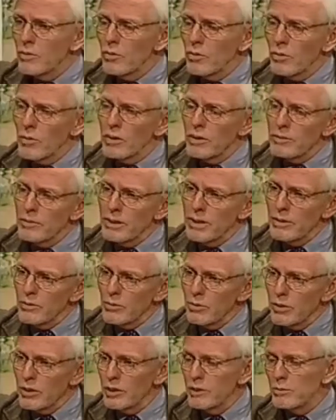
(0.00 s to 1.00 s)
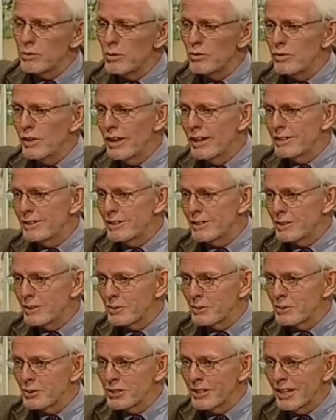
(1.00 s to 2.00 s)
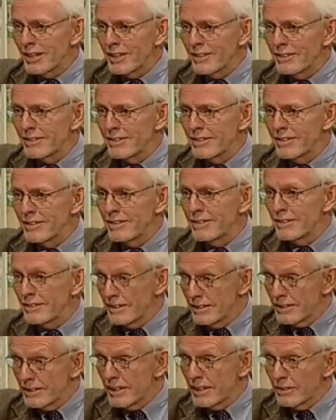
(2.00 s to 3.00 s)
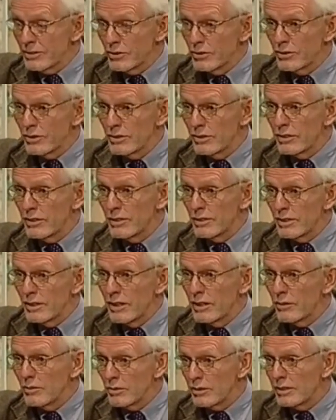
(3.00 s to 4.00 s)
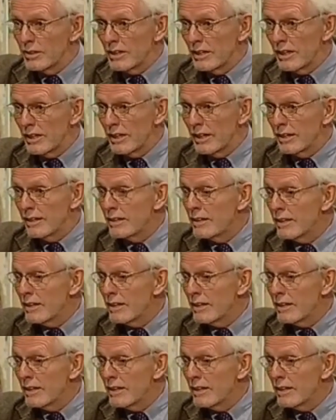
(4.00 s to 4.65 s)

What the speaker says: in a minute, we're going to move on to your second session with Dion.